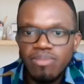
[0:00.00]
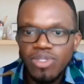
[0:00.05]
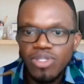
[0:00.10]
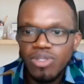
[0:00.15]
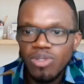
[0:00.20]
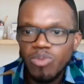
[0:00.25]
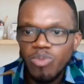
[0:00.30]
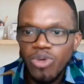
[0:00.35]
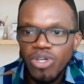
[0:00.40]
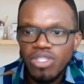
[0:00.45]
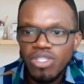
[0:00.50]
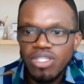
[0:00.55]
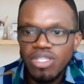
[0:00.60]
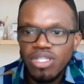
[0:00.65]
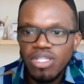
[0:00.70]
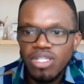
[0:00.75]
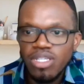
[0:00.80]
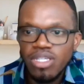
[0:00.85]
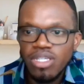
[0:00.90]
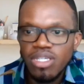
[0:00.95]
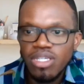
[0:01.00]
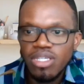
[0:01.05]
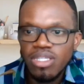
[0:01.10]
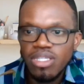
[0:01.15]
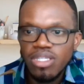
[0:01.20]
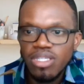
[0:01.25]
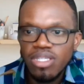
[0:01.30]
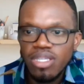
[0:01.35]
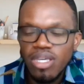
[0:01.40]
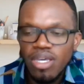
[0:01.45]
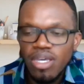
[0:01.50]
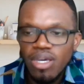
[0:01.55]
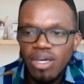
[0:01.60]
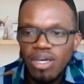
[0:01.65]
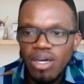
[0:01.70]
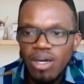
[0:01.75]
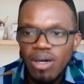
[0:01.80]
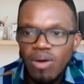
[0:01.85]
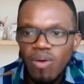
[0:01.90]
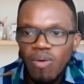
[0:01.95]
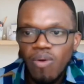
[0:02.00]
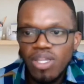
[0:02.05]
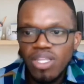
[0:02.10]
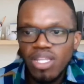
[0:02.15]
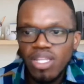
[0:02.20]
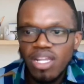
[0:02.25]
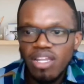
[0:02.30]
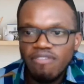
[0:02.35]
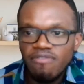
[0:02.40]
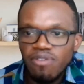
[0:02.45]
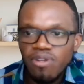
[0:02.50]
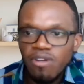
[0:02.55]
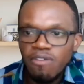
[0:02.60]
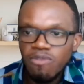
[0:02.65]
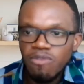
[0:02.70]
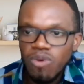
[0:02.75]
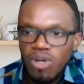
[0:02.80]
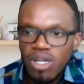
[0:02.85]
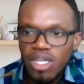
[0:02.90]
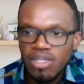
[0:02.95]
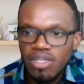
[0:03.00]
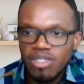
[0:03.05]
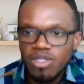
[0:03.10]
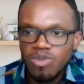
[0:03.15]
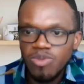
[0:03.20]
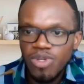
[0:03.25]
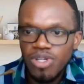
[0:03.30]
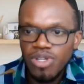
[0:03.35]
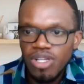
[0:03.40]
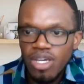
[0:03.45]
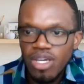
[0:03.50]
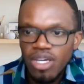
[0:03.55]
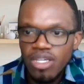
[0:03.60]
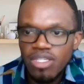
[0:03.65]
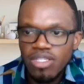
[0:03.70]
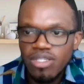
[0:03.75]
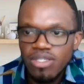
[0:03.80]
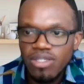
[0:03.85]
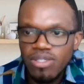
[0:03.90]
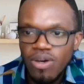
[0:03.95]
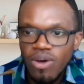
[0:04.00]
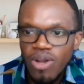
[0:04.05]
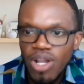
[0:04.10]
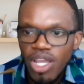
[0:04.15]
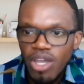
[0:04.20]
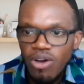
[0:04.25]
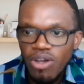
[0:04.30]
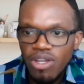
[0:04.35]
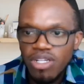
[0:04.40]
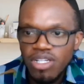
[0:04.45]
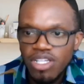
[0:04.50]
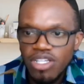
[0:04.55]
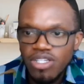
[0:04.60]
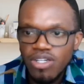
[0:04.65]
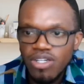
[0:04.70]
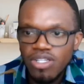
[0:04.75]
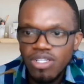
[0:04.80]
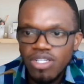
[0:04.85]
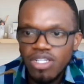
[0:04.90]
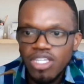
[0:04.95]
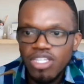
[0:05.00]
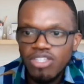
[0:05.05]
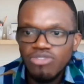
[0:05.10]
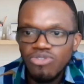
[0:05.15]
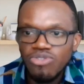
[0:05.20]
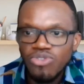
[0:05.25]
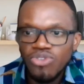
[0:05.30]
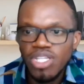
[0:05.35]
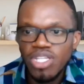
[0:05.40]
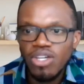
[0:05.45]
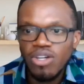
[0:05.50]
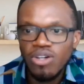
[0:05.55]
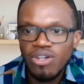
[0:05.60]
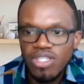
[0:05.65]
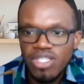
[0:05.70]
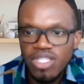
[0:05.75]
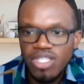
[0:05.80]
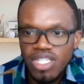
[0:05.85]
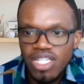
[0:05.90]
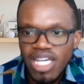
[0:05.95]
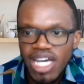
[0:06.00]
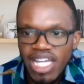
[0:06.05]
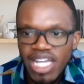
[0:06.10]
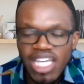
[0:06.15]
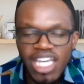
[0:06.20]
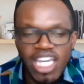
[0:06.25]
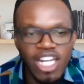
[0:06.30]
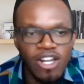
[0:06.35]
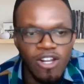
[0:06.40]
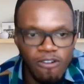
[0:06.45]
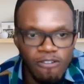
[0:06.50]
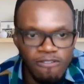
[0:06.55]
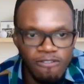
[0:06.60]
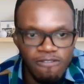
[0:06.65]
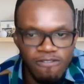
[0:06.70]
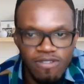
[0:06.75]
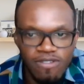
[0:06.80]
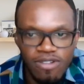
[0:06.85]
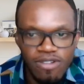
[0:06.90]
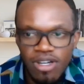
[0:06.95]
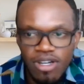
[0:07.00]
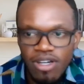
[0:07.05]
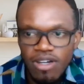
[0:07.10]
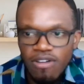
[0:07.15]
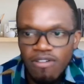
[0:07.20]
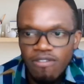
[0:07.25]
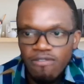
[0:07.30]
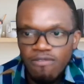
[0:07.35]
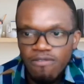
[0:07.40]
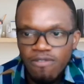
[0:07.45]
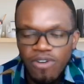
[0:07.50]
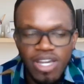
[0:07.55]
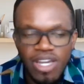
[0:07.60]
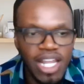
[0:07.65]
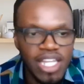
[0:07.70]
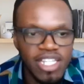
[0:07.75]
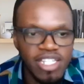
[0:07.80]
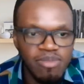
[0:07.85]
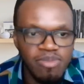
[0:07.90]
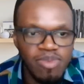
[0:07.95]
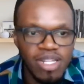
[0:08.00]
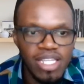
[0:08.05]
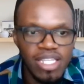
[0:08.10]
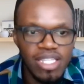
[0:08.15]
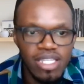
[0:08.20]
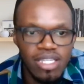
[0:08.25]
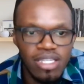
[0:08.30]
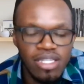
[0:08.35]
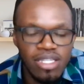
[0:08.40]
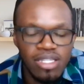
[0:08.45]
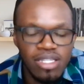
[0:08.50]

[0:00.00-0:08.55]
this person is, what level of work experience or recognition is truly considered enough for eligibility?